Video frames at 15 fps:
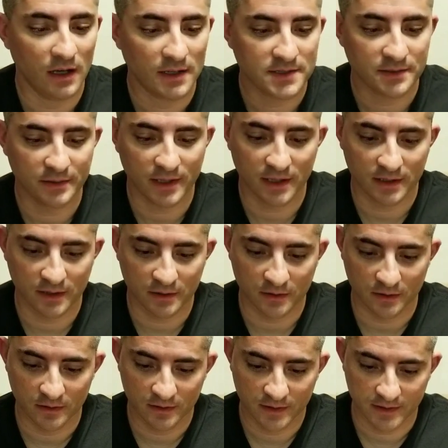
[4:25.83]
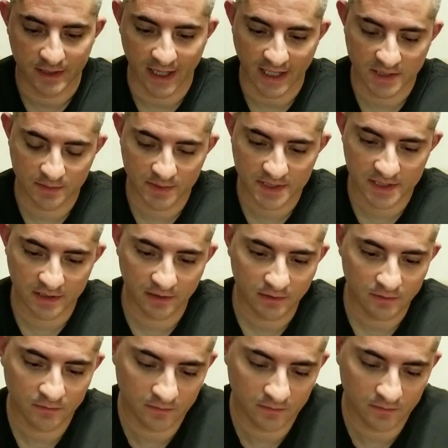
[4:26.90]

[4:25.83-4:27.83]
So we got little attachments here.